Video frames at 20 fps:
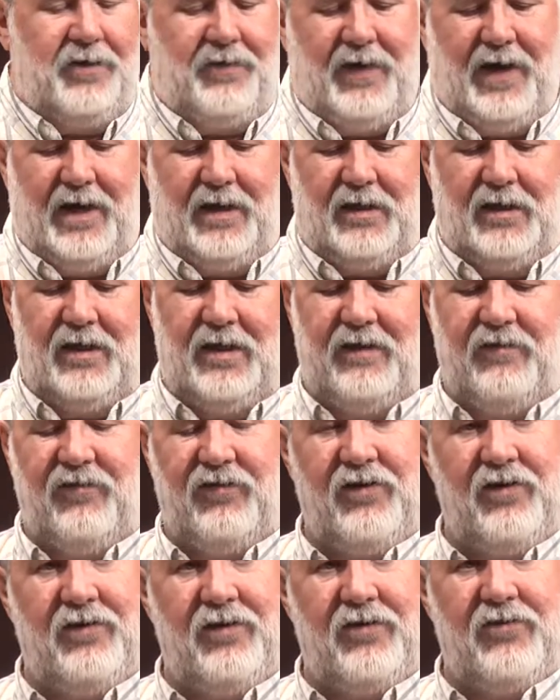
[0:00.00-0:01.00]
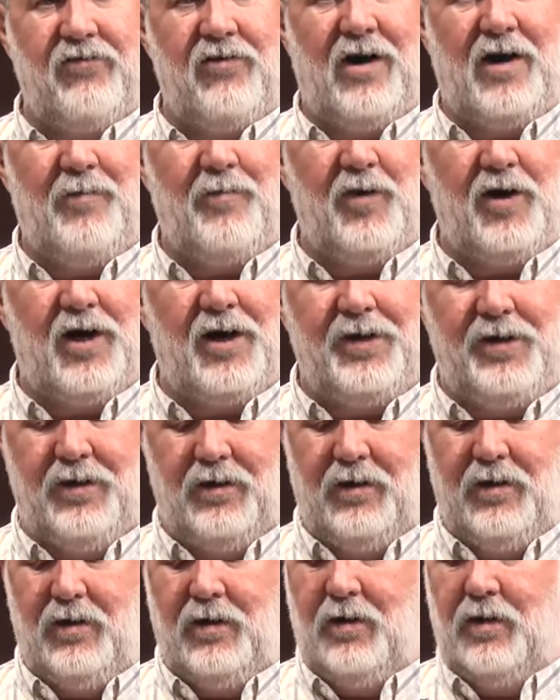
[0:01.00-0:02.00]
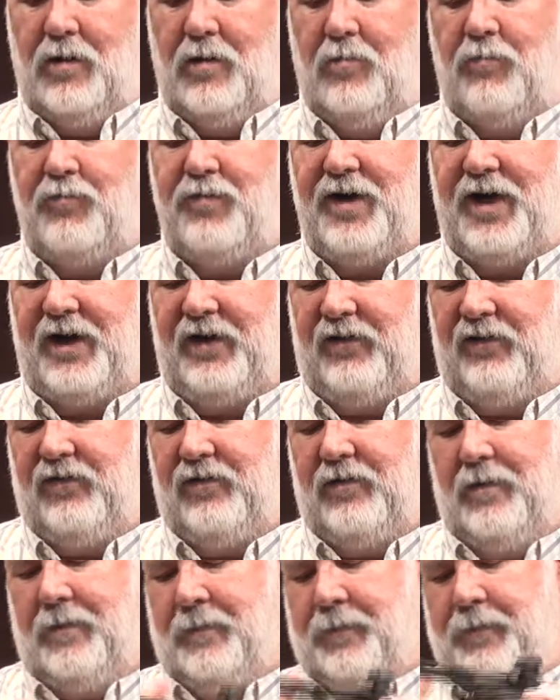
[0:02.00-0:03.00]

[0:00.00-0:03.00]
and that lives in the tripod base.